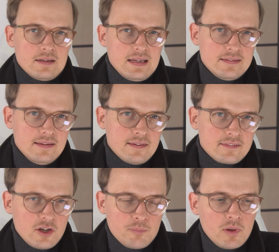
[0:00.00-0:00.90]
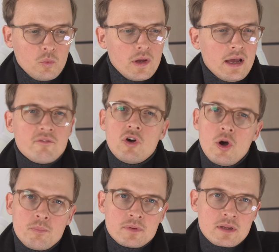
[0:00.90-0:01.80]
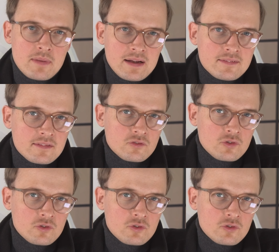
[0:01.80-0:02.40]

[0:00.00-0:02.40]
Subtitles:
In this example, we have optimized the